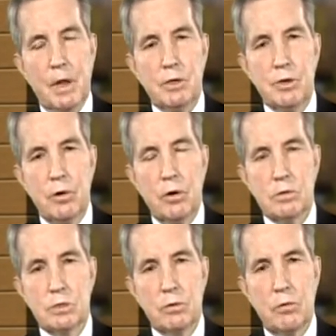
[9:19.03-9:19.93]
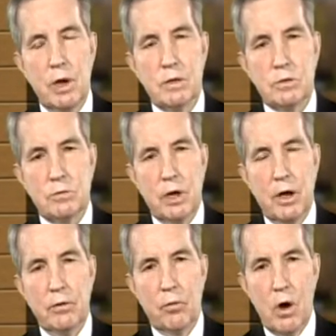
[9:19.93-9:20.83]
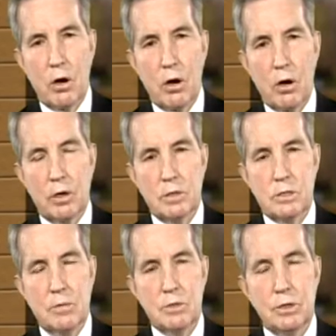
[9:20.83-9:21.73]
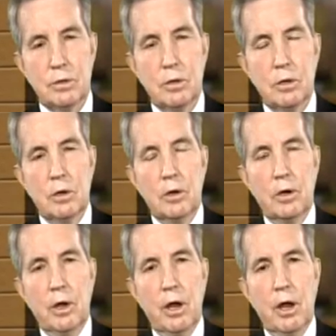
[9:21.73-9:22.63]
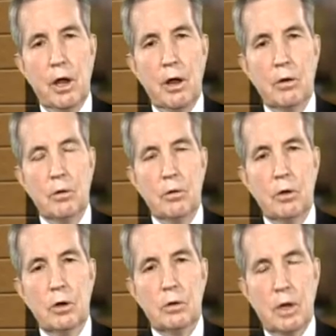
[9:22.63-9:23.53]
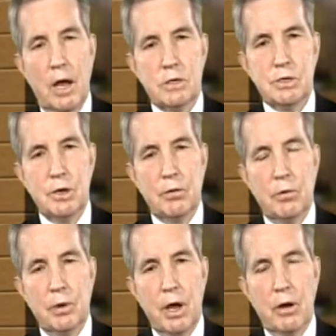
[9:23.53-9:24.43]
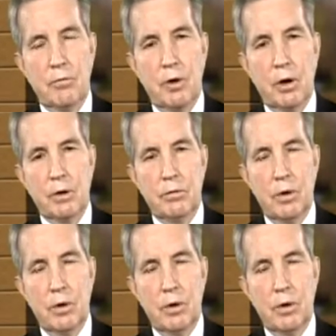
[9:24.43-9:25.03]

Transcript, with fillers: As you know, sewer rates are tied to water consumption, and last year when we had a very